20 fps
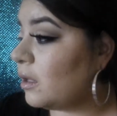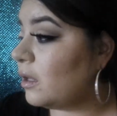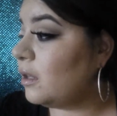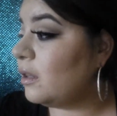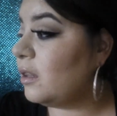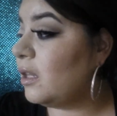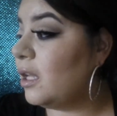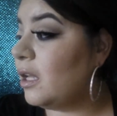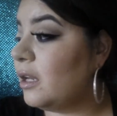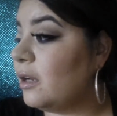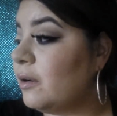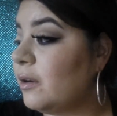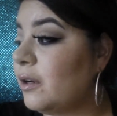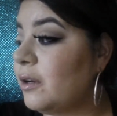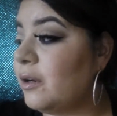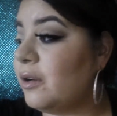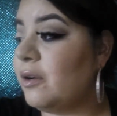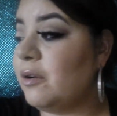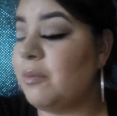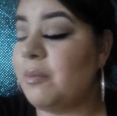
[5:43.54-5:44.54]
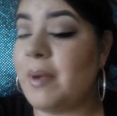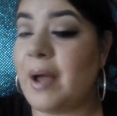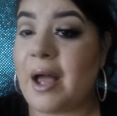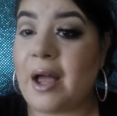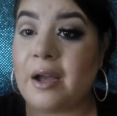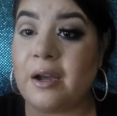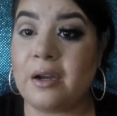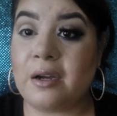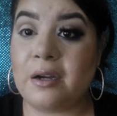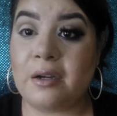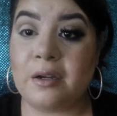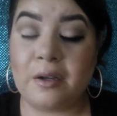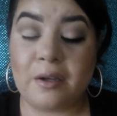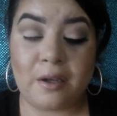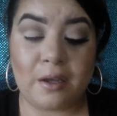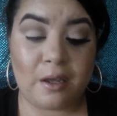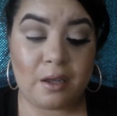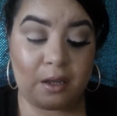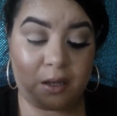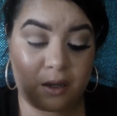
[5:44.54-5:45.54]
And then we're gonna go back
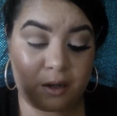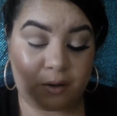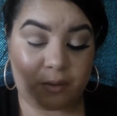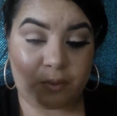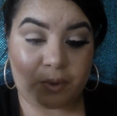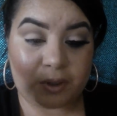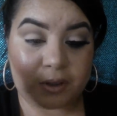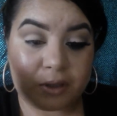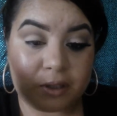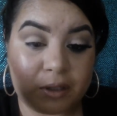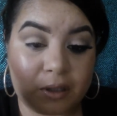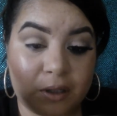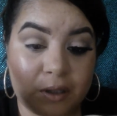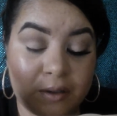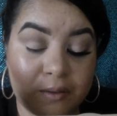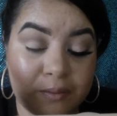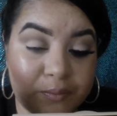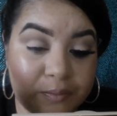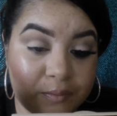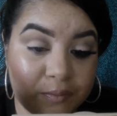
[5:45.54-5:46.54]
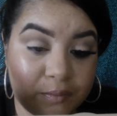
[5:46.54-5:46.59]
with the